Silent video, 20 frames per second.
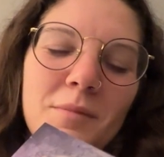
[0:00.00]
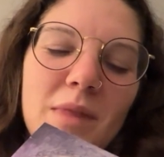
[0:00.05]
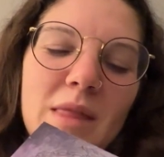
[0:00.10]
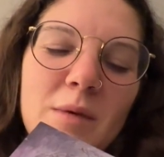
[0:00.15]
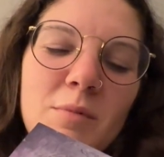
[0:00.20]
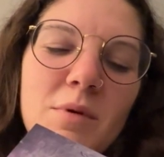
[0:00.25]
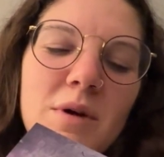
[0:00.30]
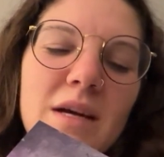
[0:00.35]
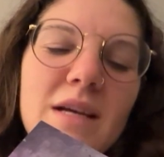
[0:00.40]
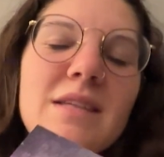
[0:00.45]
The
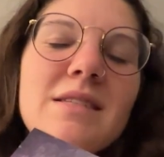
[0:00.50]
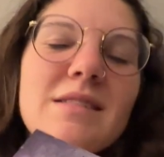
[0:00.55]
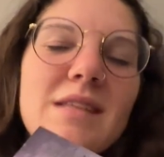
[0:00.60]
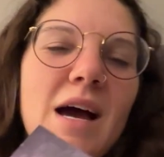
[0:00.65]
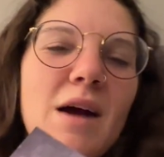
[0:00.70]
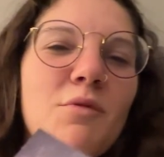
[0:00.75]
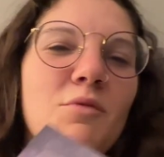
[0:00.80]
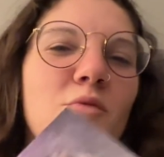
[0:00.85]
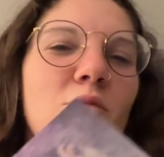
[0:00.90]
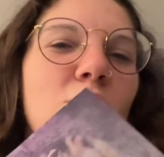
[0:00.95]
book is
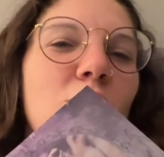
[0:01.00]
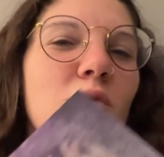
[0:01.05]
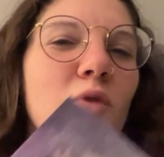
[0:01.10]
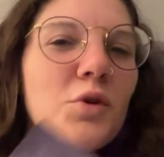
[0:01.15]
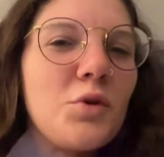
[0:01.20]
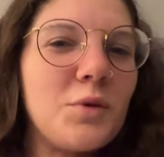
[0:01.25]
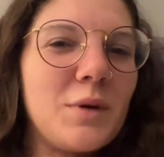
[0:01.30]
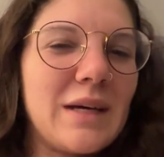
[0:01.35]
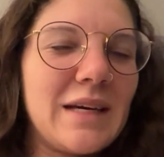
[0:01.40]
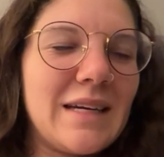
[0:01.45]
not
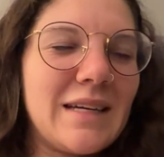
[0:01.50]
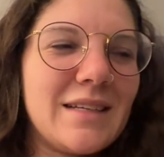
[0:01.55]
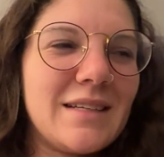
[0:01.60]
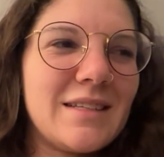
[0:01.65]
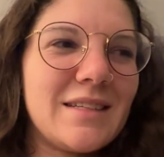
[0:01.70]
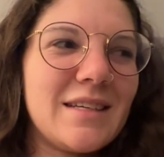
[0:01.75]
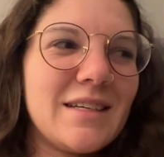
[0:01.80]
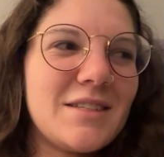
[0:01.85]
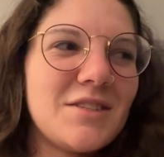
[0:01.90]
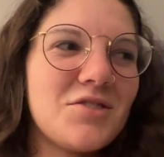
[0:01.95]

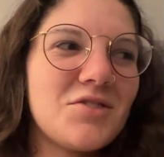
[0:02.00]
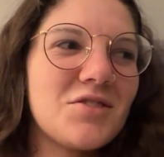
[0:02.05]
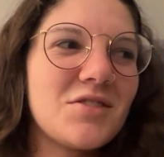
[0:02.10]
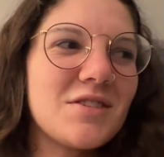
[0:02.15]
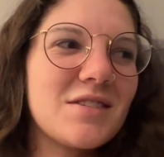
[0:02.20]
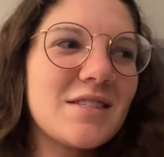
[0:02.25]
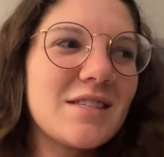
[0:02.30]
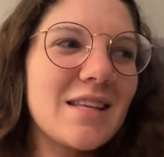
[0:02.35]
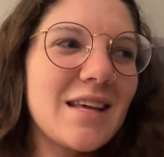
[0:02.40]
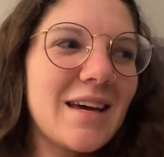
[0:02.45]
ruined. It's
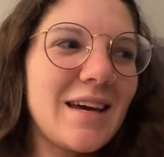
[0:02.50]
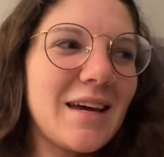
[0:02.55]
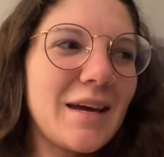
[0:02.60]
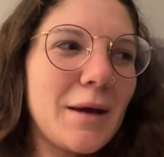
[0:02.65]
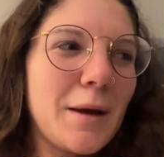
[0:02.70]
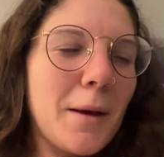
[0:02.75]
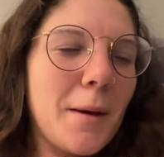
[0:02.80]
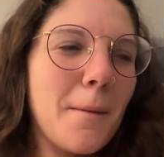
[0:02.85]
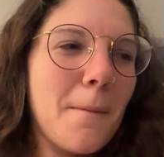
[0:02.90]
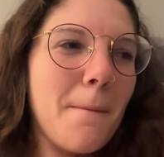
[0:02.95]
just
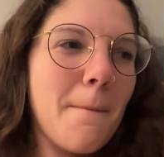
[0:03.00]
like,